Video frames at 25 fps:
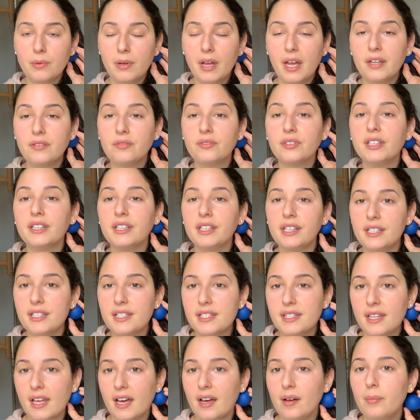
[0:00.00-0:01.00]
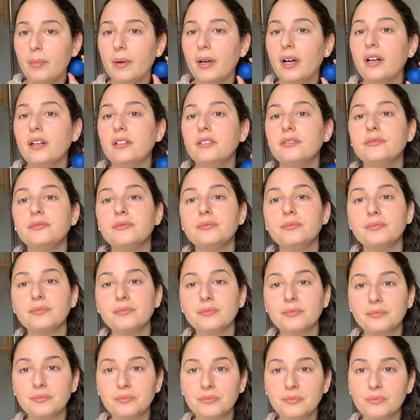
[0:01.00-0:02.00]
and release that ball.
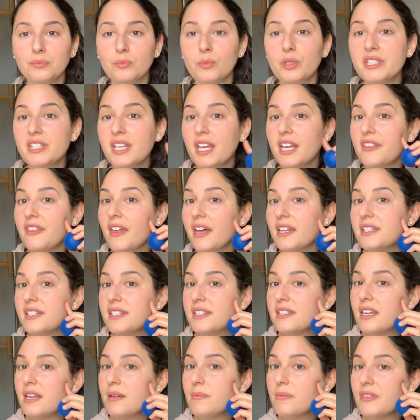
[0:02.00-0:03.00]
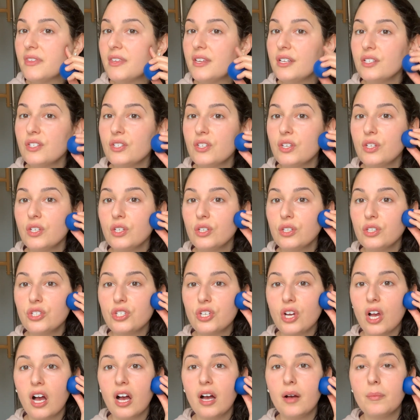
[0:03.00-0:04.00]
We'll take that same thing to your
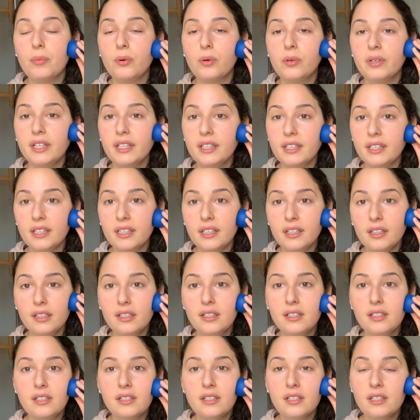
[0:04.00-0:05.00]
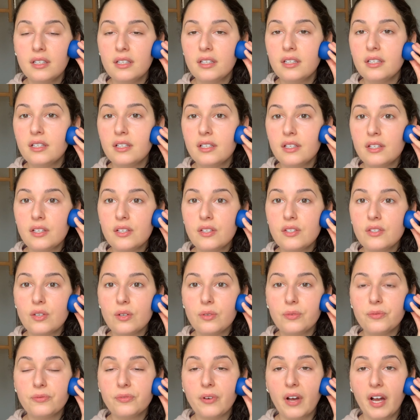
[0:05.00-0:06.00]
jaw point here.
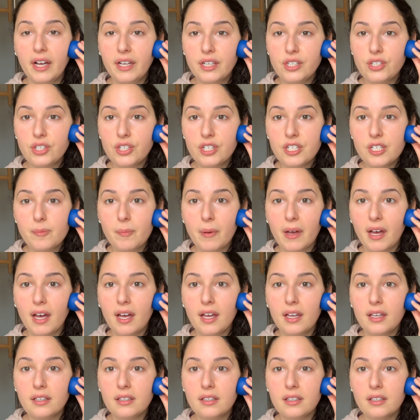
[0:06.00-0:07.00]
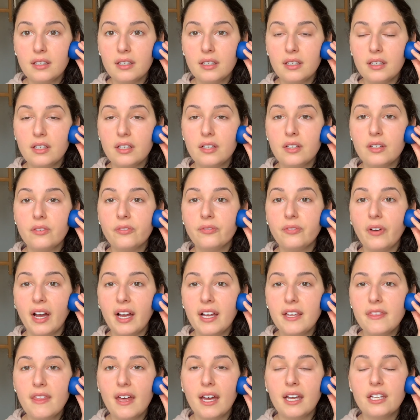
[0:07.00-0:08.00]
So find your spot,
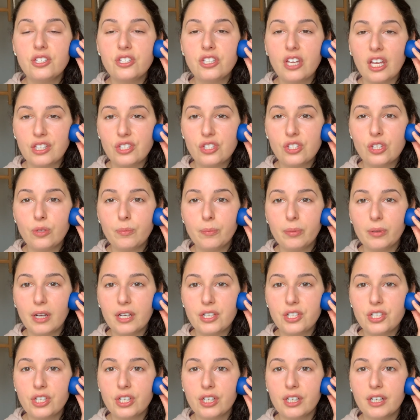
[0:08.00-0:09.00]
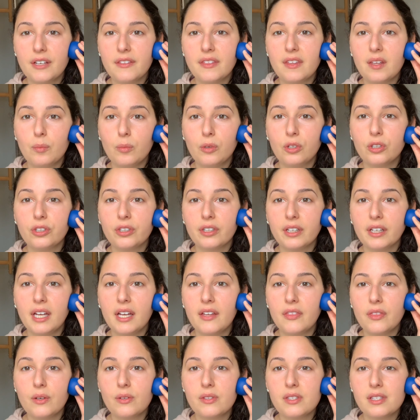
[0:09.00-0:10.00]
find that gentle pressure, and then we'll
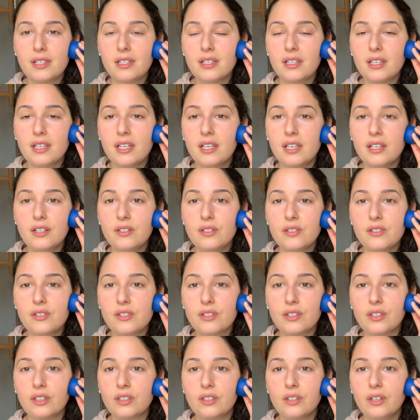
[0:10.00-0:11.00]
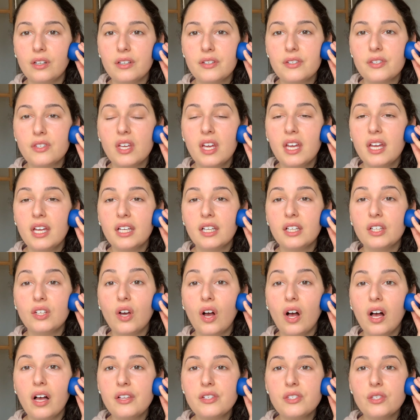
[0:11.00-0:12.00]
create those little circles. It can
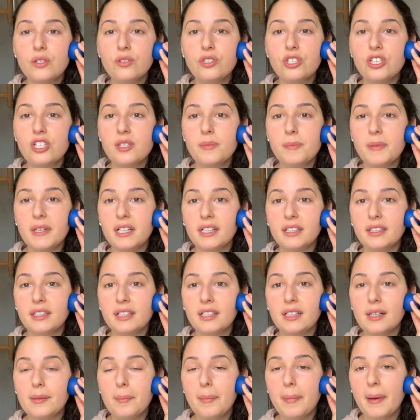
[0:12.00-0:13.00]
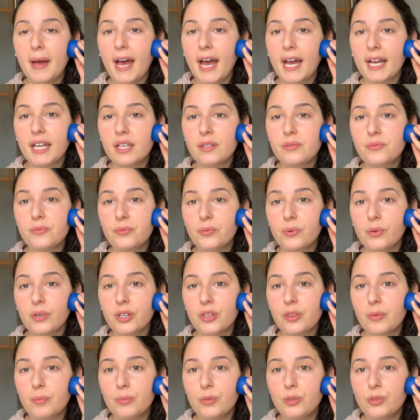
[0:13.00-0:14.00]
also just be a little back and
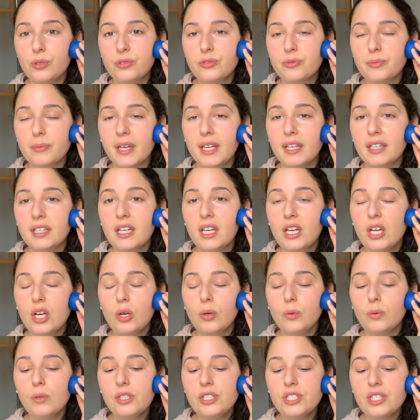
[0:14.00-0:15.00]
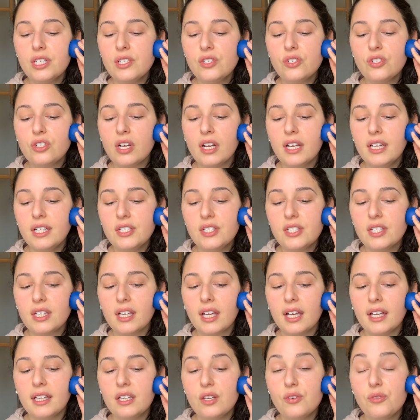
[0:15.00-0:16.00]
forth movement. We're just trying to
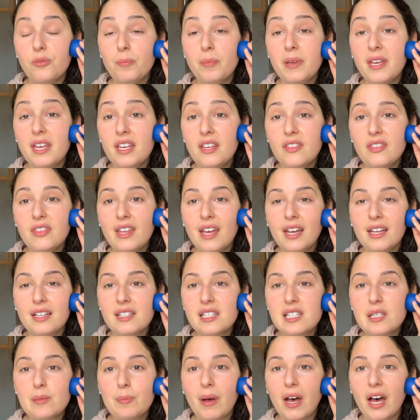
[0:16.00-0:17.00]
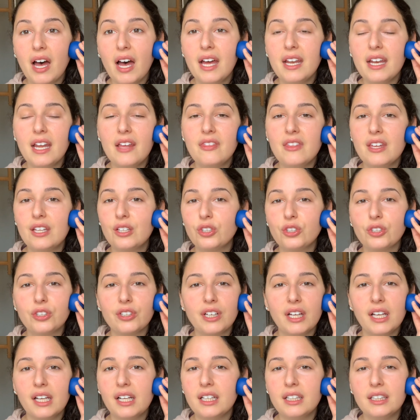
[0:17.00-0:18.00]
kind of pin that spot and then
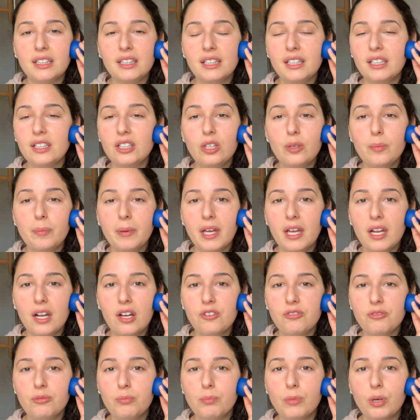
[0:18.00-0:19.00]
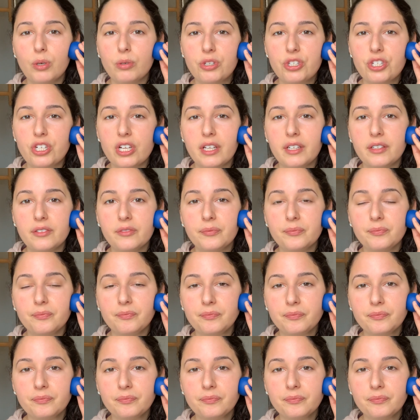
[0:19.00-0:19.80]
create a little bit of motion.